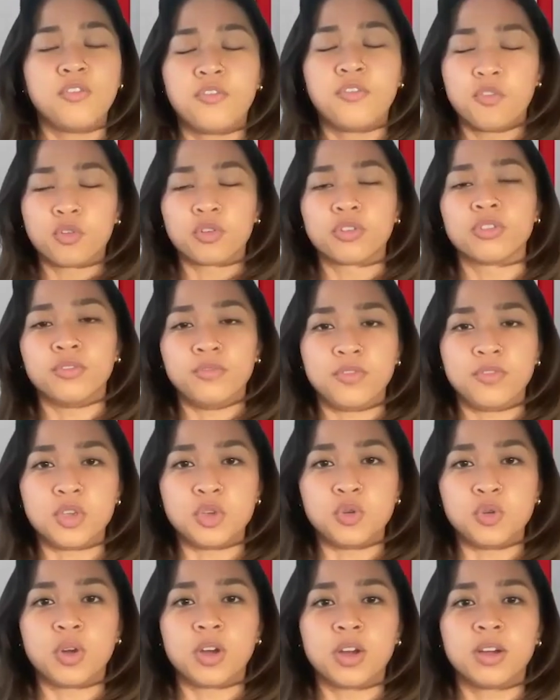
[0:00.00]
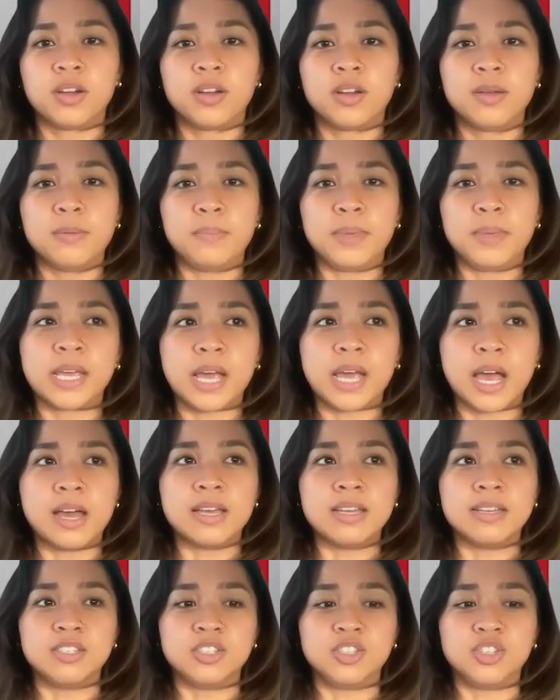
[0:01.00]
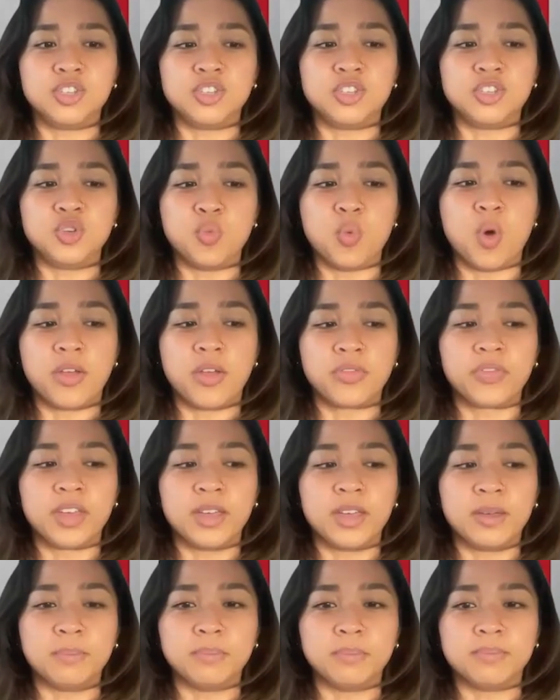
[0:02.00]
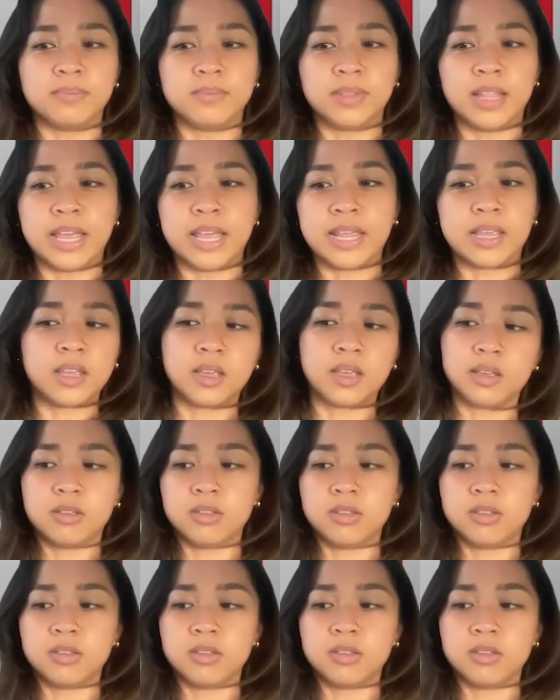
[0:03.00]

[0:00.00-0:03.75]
for the viewer because you want them like,